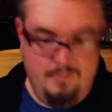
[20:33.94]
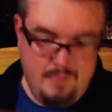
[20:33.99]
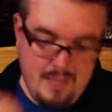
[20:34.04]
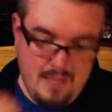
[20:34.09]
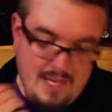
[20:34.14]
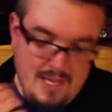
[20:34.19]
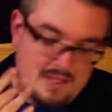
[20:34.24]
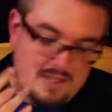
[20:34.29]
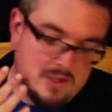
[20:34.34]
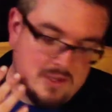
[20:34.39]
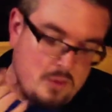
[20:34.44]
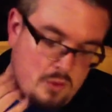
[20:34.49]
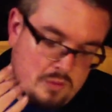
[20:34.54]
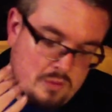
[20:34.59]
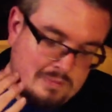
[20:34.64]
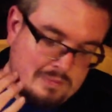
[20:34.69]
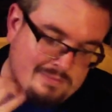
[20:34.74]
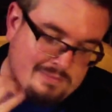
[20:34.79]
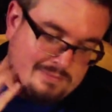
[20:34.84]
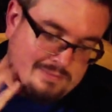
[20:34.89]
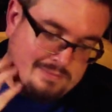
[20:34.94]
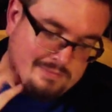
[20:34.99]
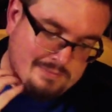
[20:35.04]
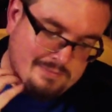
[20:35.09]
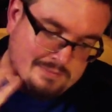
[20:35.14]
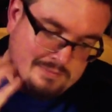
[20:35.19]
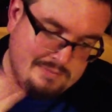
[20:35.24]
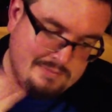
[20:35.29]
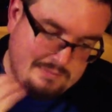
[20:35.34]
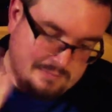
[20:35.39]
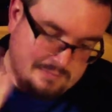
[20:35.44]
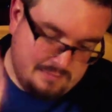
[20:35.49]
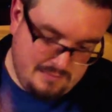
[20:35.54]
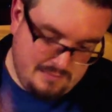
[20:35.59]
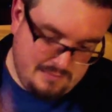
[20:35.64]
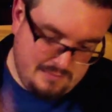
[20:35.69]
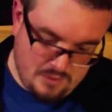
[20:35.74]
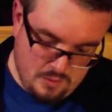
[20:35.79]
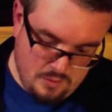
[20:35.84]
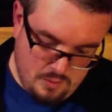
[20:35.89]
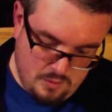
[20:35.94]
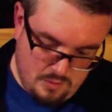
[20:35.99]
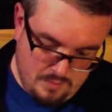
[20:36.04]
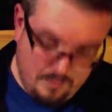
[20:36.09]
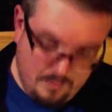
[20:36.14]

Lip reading: and it's cool. It's cool.